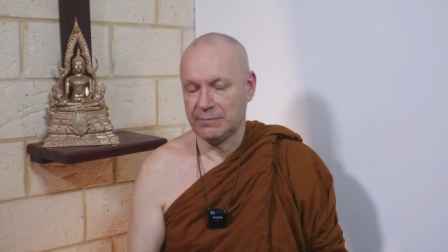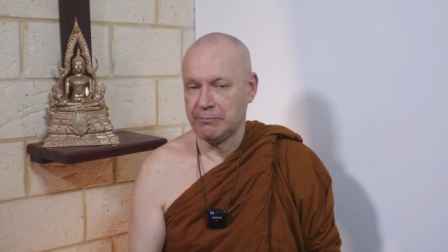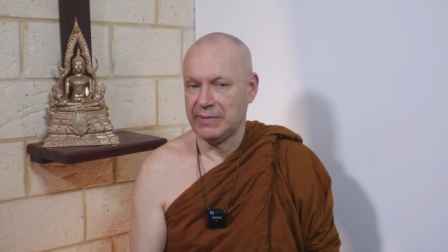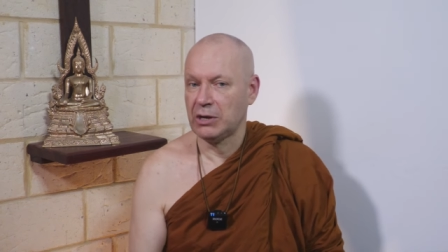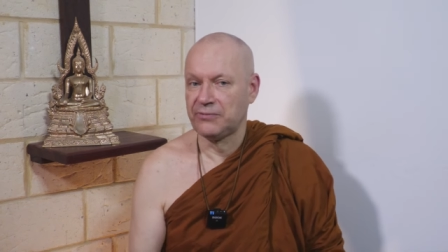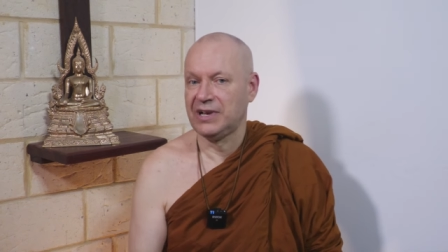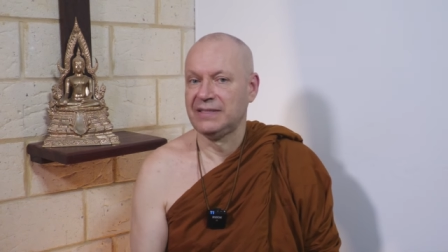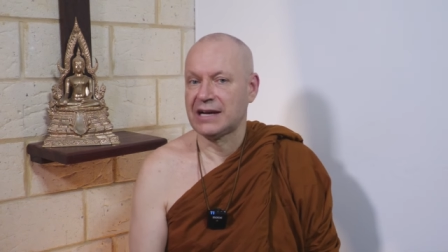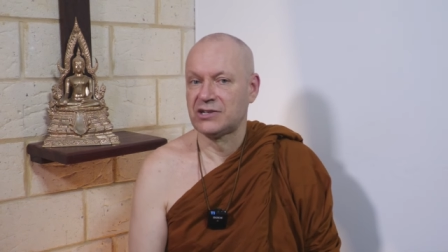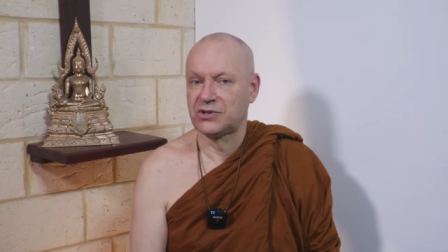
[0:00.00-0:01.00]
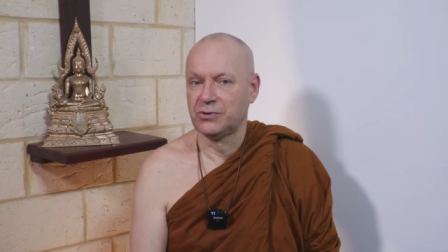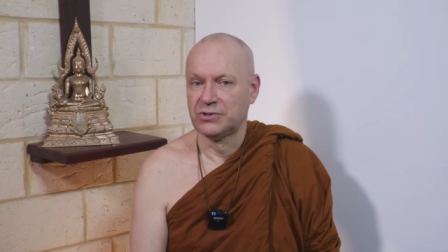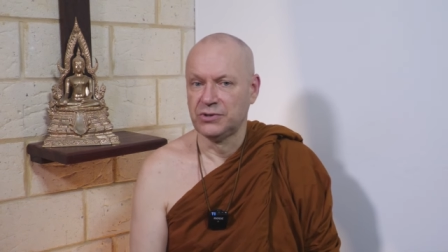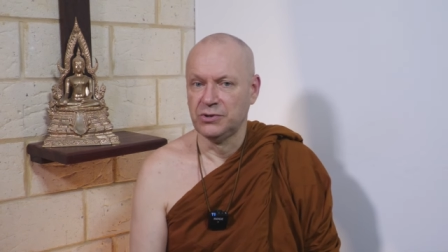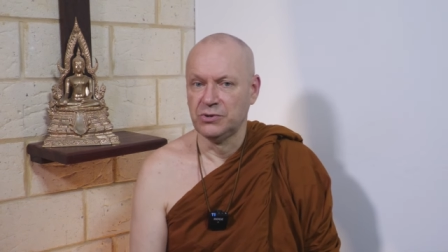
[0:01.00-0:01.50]
may not feel natural
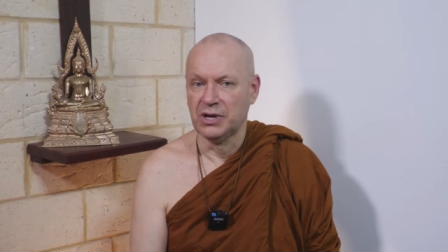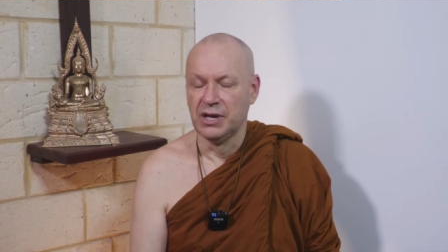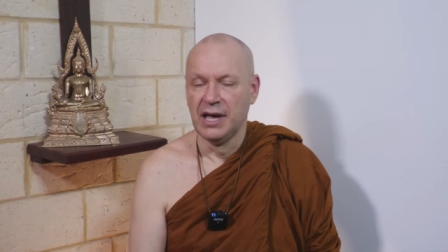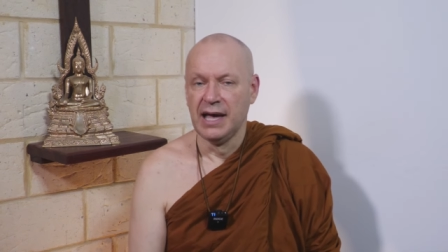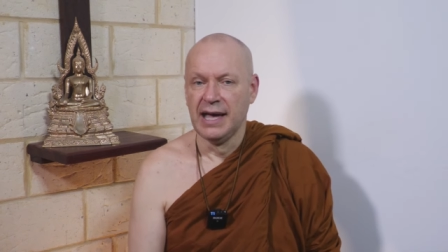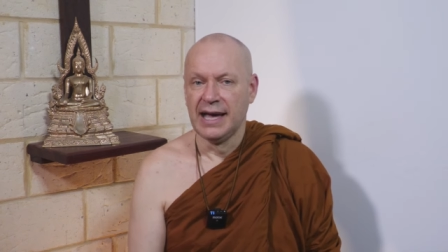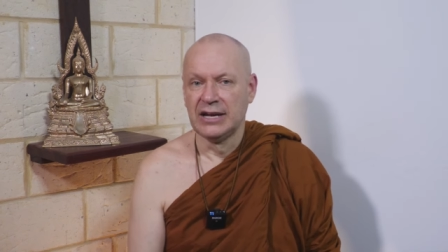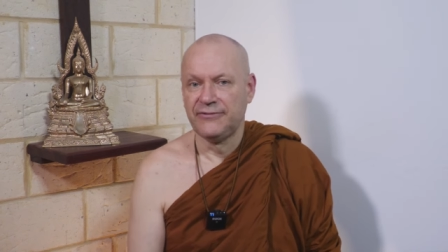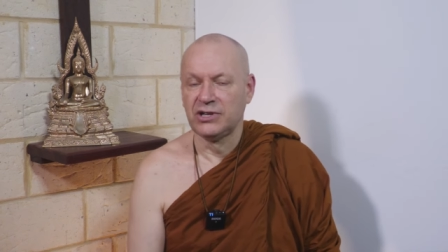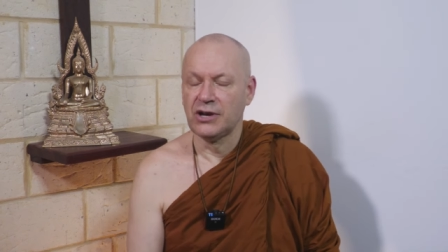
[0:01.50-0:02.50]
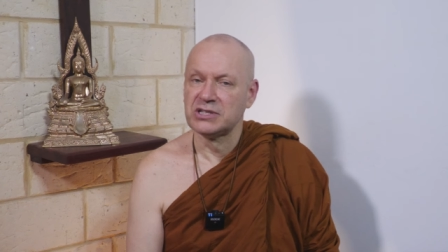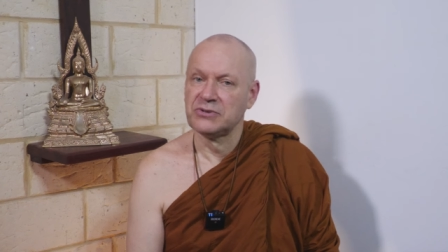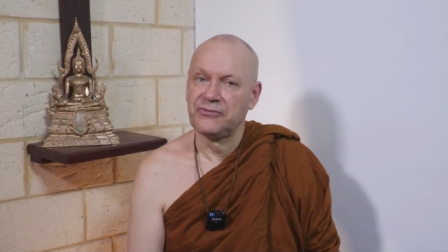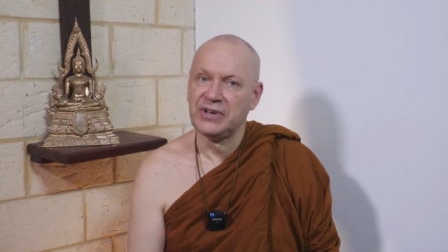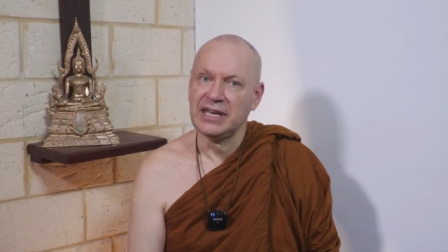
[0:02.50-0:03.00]
to you. And if it
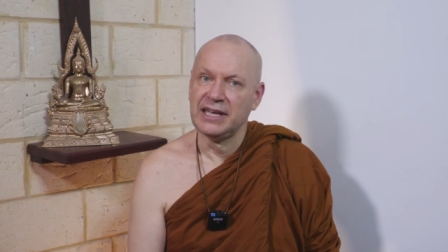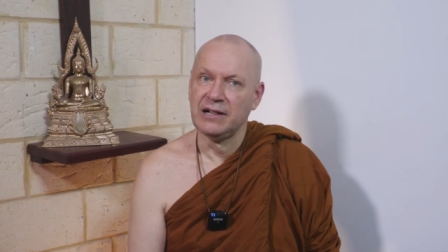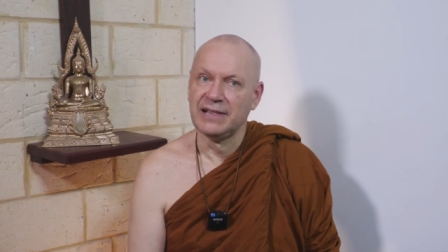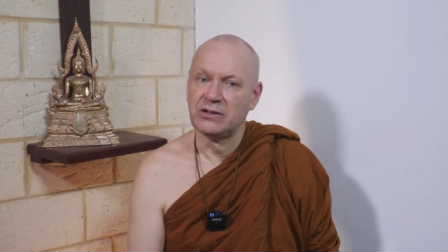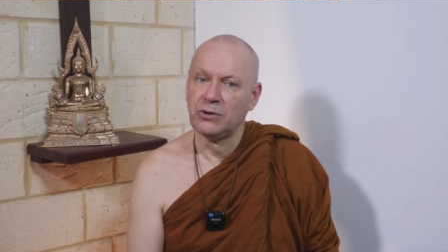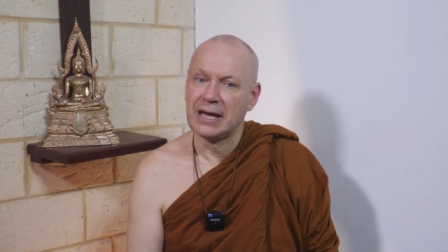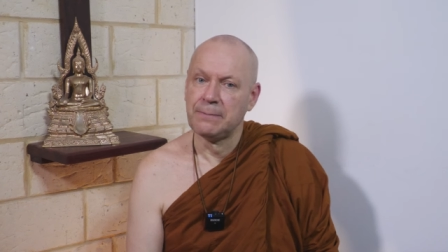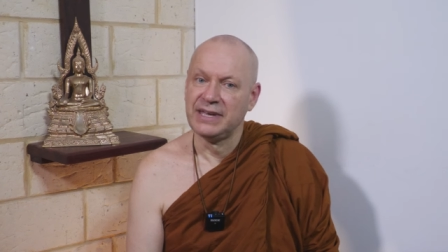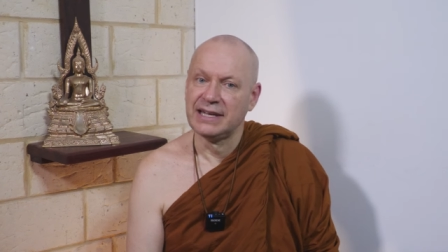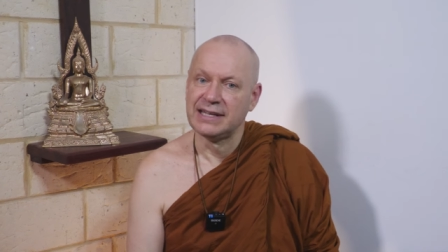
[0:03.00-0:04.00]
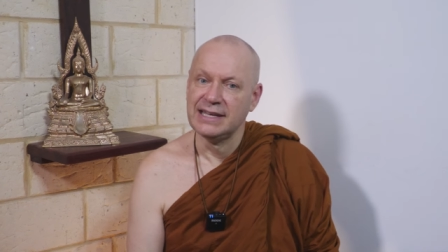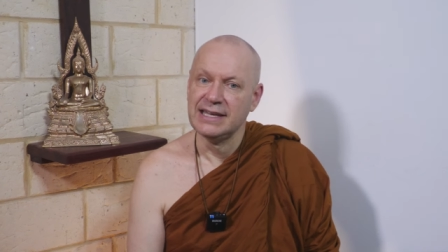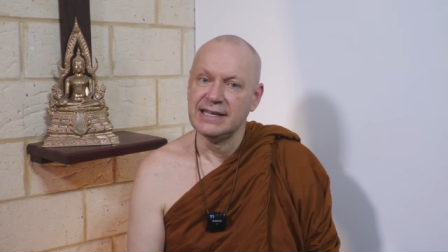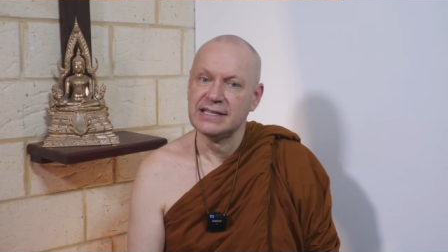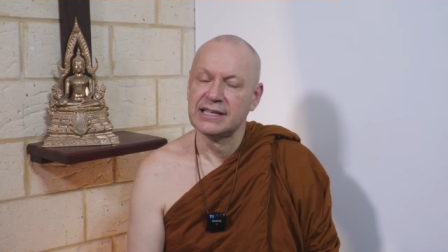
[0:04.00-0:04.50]
doesn't feel that you can be at
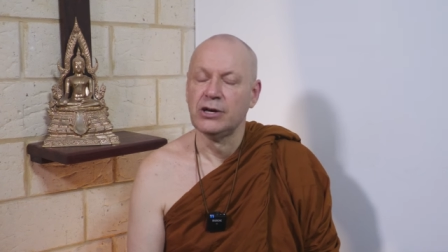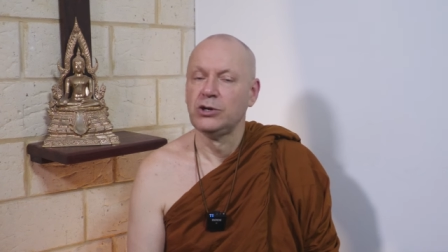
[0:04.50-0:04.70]
ease,